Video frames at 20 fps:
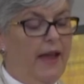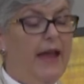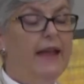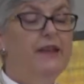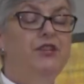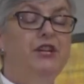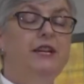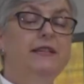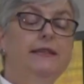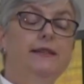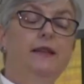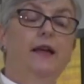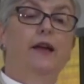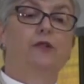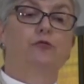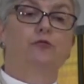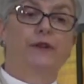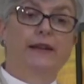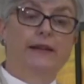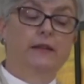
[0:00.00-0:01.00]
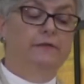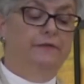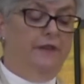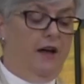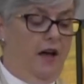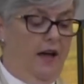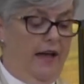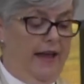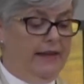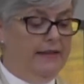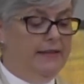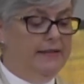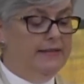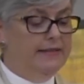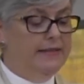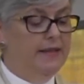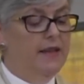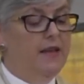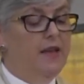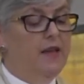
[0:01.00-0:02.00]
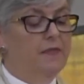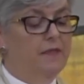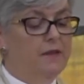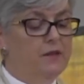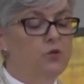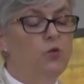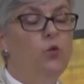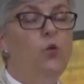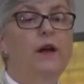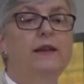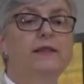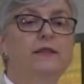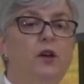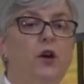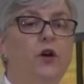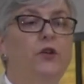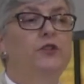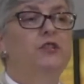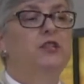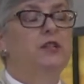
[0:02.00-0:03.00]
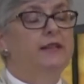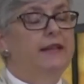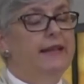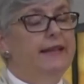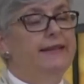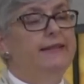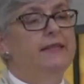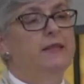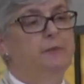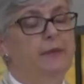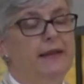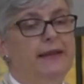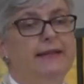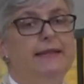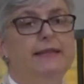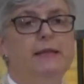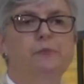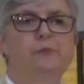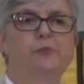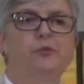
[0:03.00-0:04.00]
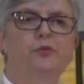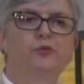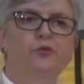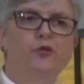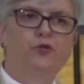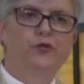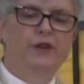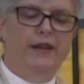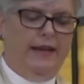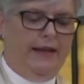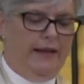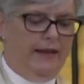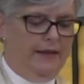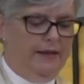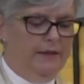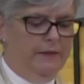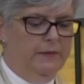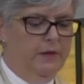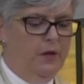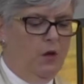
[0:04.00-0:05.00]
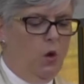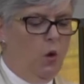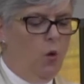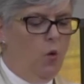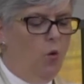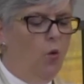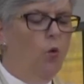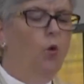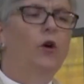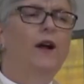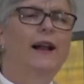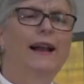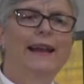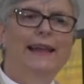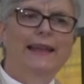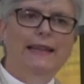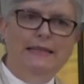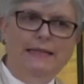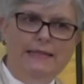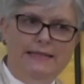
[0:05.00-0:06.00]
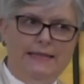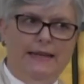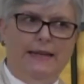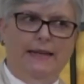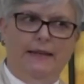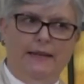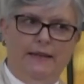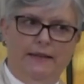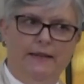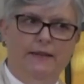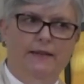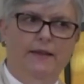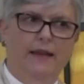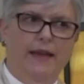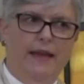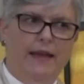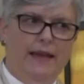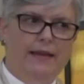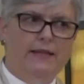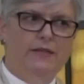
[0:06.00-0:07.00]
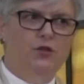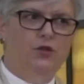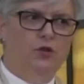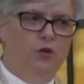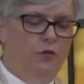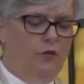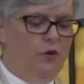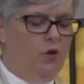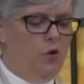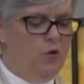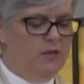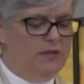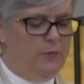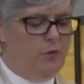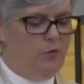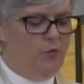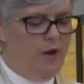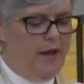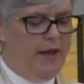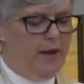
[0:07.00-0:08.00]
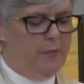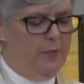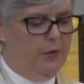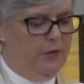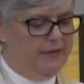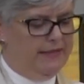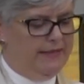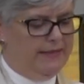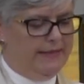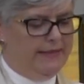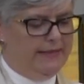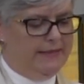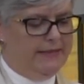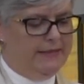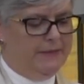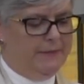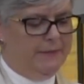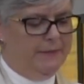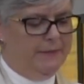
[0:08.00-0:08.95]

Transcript: And just like real vines, there's always going to need to be some pruning or cleansing, as John the Gospel writer puts it.